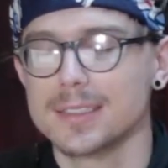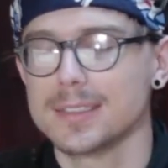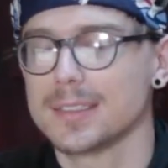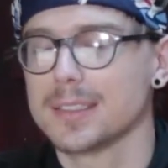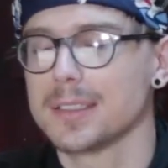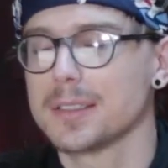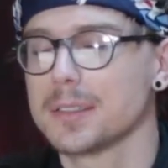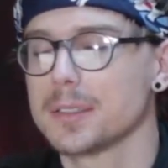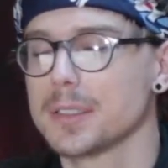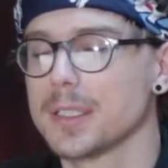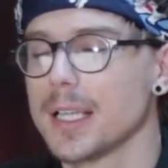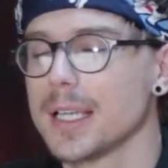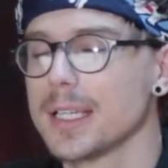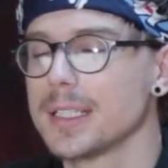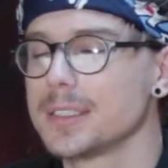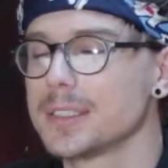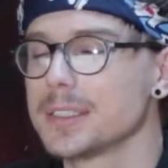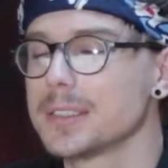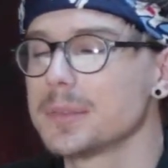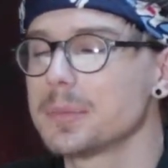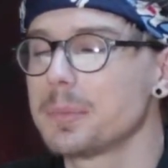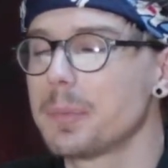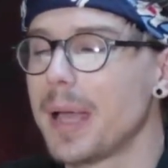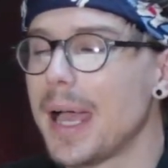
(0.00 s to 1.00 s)
So, like,
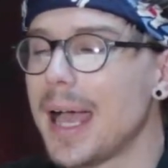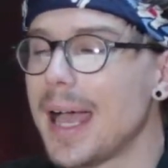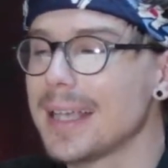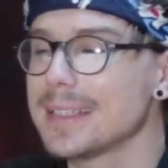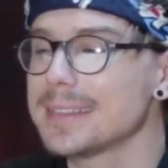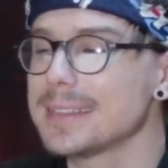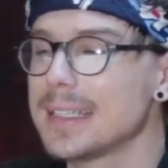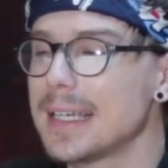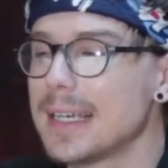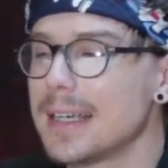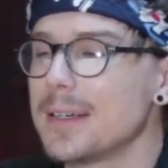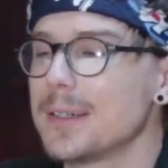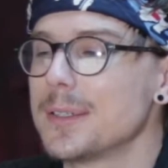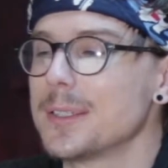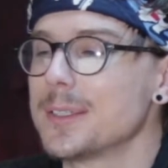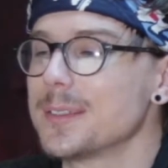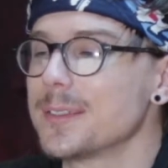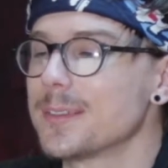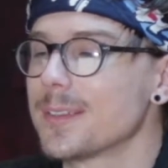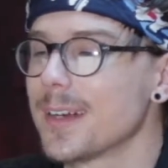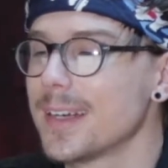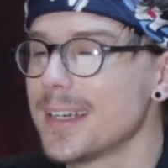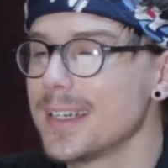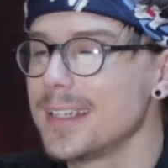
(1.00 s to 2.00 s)
just pass out,
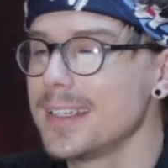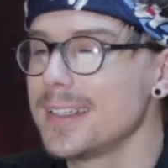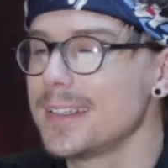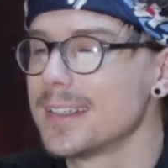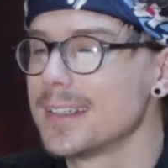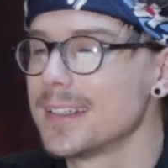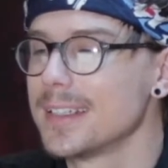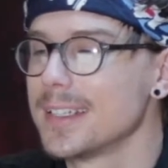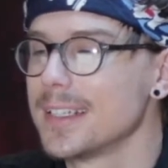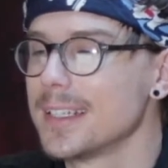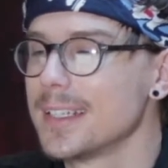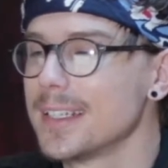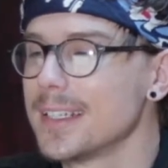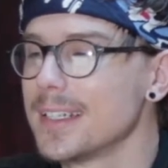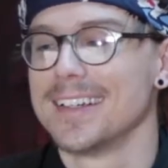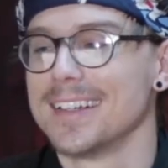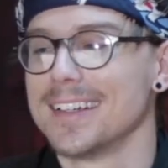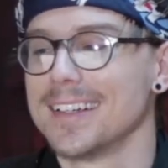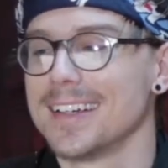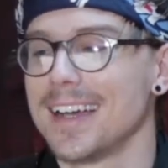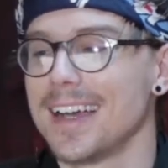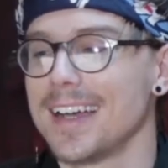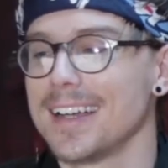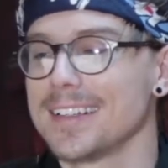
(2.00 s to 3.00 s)
right?
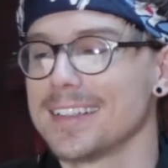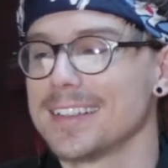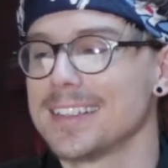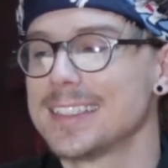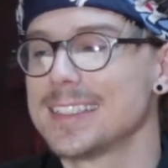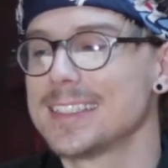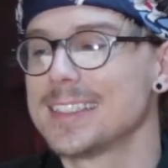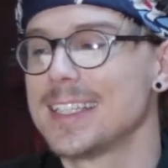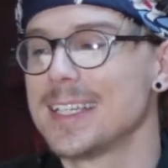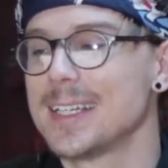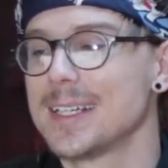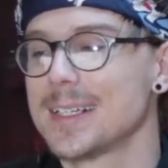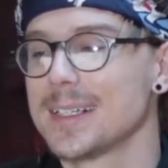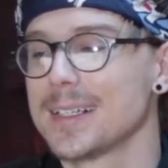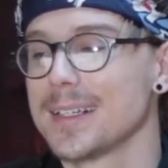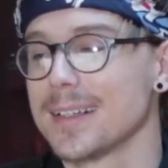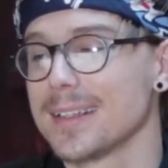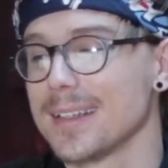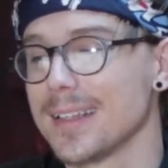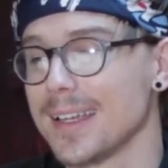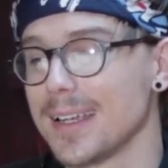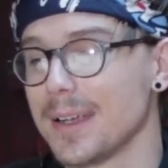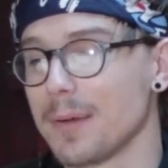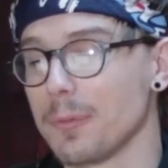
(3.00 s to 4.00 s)
I laid there,
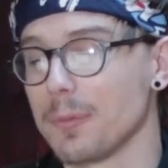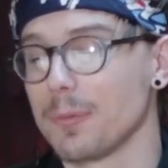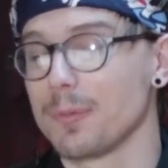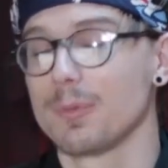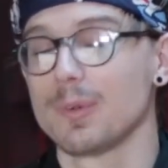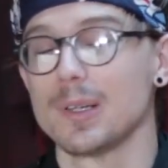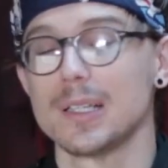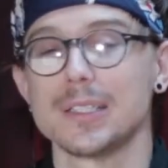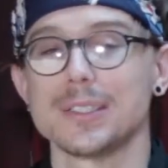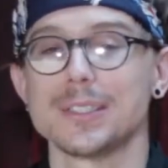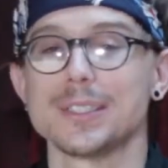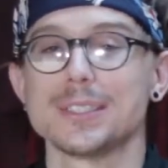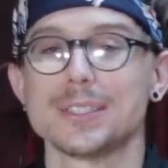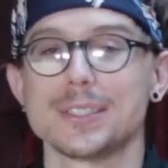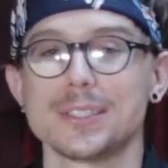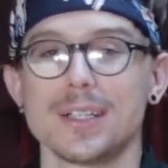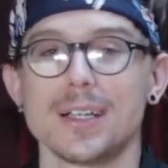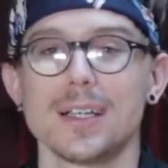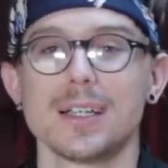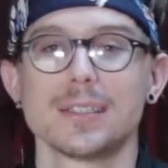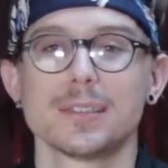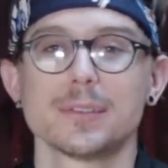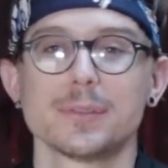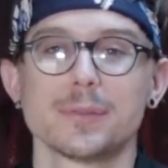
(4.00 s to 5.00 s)
like, really
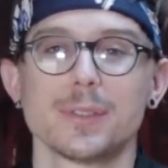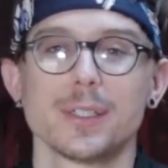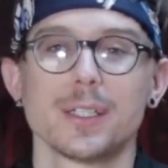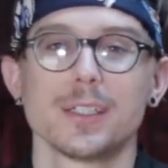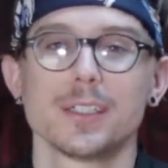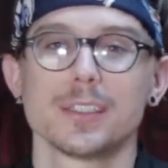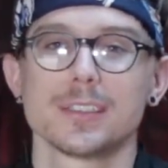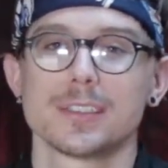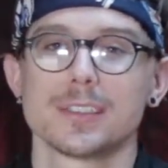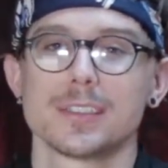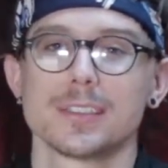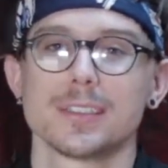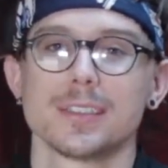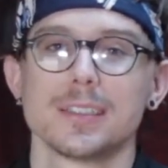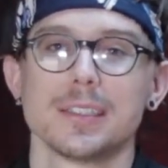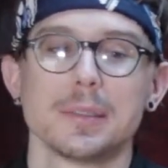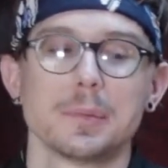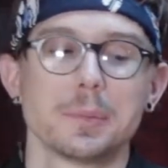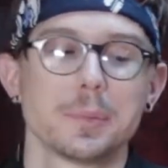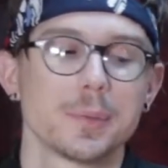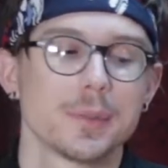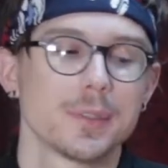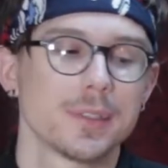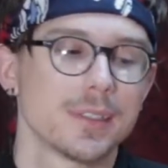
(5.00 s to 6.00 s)
trying to fall
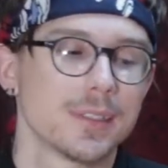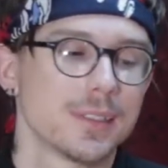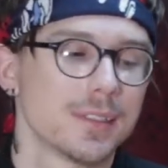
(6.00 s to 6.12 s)
asleep.